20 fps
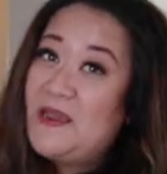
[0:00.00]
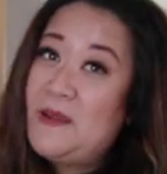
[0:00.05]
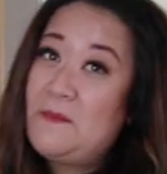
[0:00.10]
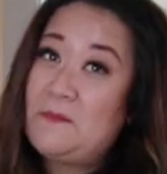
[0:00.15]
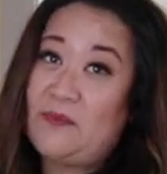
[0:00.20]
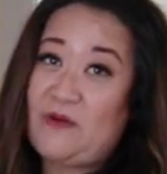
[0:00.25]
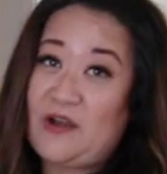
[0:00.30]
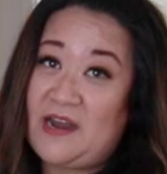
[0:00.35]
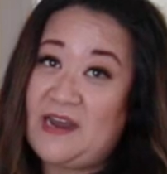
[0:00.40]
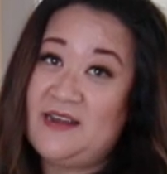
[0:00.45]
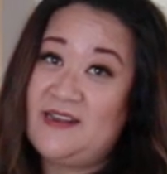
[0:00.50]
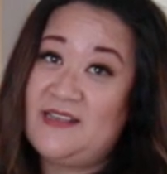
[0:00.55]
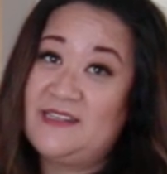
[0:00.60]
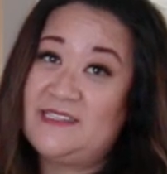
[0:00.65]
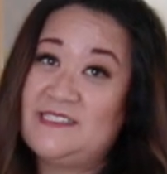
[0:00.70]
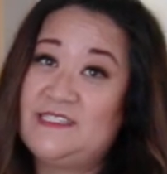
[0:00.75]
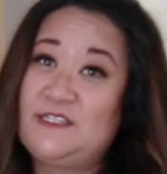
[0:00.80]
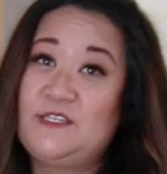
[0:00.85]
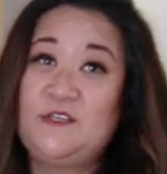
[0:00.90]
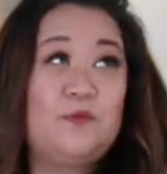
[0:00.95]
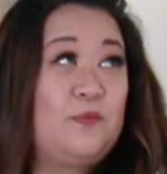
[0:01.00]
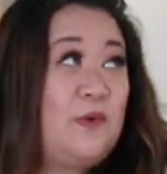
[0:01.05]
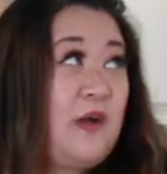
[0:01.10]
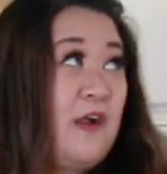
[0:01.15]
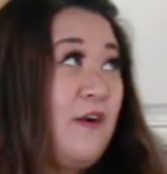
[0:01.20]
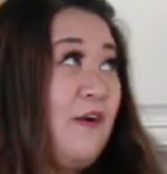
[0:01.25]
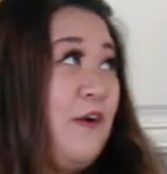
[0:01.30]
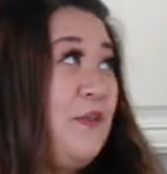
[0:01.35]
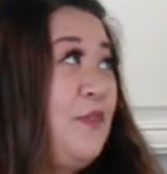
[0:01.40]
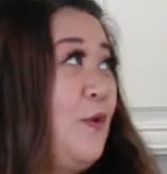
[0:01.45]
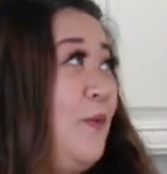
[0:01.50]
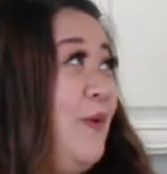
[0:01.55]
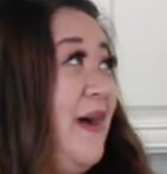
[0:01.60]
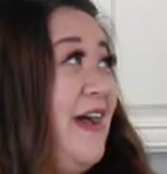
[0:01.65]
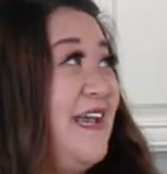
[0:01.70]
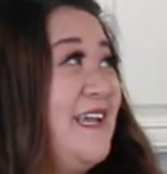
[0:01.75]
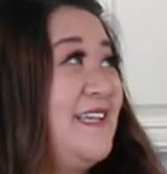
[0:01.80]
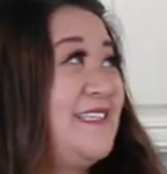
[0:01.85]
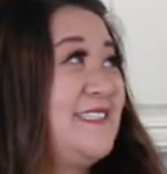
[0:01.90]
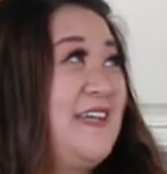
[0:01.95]
and brightness to our
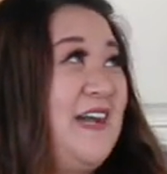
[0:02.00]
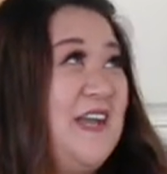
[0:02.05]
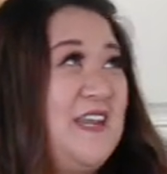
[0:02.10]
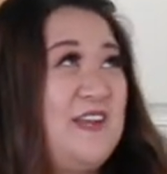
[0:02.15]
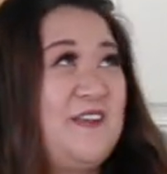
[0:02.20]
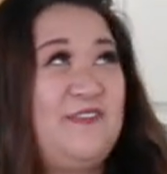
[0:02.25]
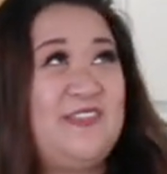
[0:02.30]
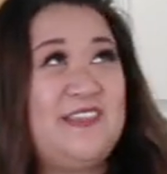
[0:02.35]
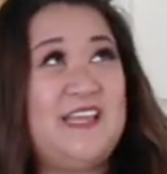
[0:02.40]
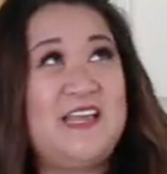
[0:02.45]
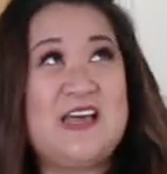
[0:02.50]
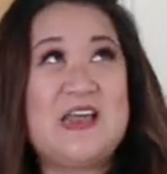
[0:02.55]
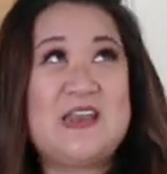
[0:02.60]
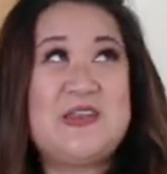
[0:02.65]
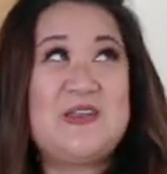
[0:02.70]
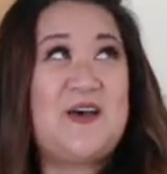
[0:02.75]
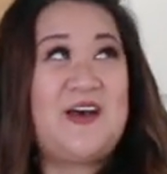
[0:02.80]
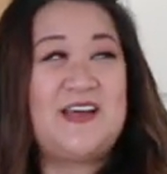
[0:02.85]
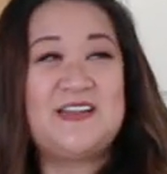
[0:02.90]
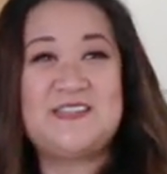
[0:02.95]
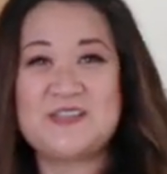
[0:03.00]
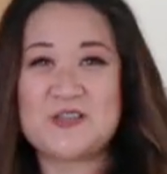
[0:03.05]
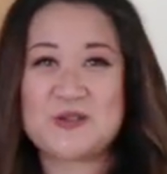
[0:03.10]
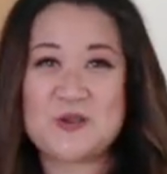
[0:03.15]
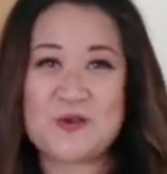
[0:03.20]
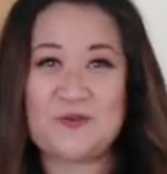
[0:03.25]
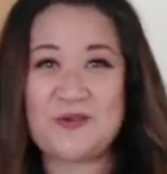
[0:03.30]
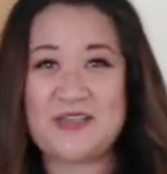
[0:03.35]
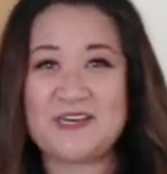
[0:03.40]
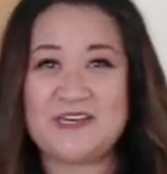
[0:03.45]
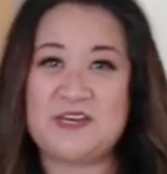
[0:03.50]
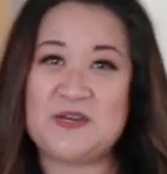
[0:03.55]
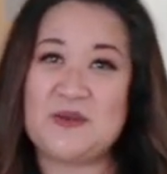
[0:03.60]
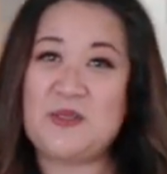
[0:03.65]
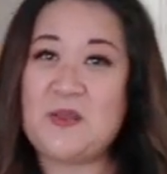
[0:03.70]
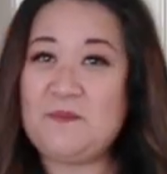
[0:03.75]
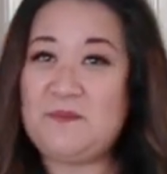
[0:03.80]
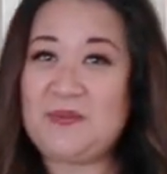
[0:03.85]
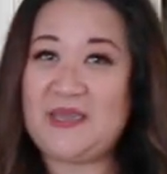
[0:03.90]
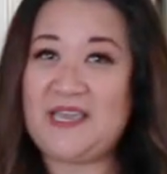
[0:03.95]
otherwise kind of
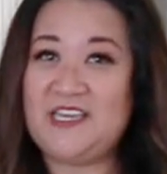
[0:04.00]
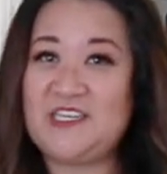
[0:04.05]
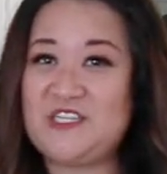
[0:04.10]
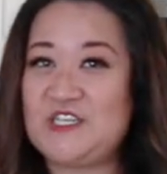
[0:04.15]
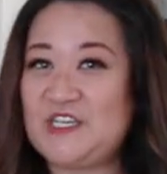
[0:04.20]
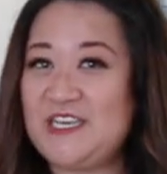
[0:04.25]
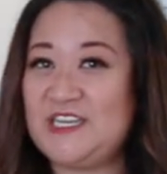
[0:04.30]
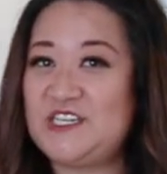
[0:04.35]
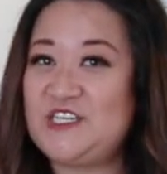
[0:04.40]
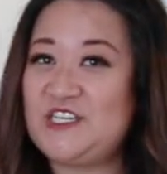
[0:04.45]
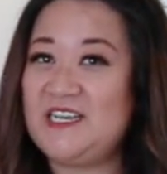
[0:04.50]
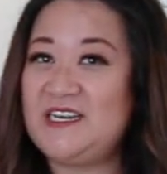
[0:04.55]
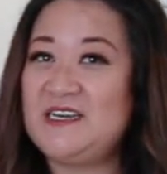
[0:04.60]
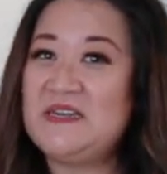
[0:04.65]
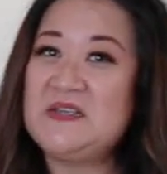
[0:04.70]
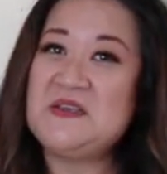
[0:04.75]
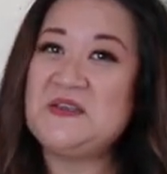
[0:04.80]
non-decorated beige kitchen.